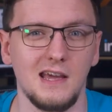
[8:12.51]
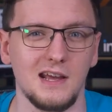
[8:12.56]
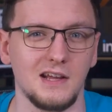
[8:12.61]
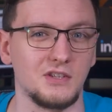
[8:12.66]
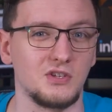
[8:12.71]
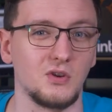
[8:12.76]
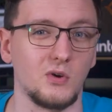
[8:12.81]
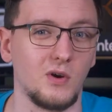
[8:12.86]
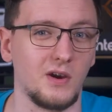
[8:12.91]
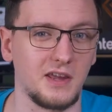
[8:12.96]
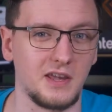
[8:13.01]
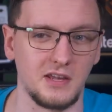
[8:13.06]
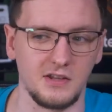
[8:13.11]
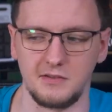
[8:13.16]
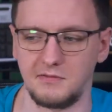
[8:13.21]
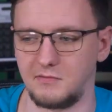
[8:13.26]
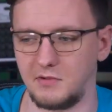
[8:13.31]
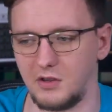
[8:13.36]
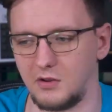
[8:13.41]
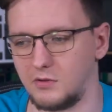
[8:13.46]
and so I
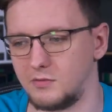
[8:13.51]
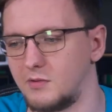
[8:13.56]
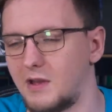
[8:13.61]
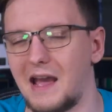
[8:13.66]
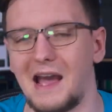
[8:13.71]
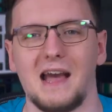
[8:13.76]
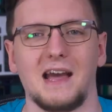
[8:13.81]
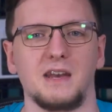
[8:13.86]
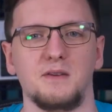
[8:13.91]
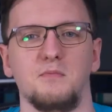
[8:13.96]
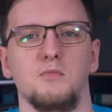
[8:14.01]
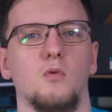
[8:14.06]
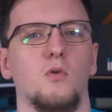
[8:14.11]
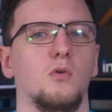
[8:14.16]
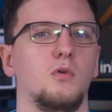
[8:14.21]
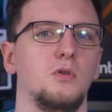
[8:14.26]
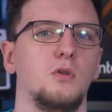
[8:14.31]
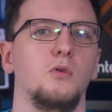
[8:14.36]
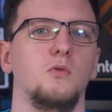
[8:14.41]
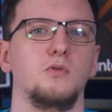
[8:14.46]
can you know add
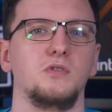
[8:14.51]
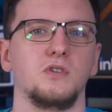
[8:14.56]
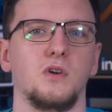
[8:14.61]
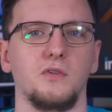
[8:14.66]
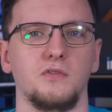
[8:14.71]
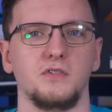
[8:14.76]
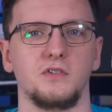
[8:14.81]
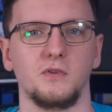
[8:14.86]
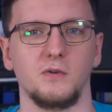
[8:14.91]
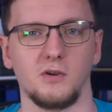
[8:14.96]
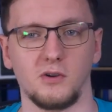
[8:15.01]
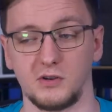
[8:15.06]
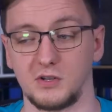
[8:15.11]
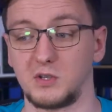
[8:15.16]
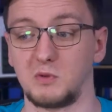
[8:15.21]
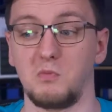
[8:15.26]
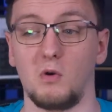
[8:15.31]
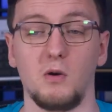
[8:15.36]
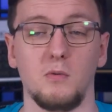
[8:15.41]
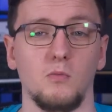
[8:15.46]
more loads onto it or
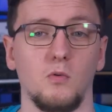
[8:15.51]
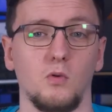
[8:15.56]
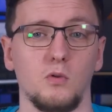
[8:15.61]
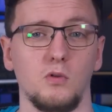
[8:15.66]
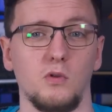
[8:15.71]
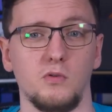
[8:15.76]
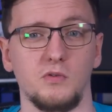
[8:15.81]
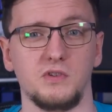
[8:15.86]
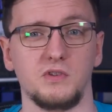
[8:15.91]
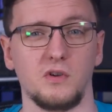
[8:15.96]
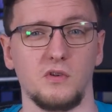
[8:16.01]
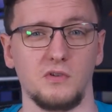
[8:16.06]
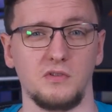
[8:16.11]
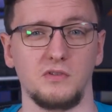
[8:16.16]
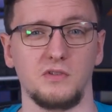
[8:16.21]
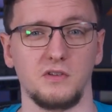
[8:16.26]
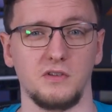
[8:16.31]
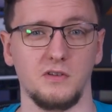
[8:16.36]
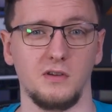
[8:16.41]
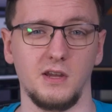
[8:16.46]
swap more loads
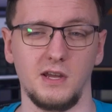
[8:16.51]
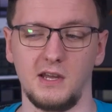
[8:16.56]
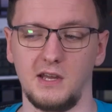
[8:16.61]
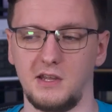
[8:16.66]
onto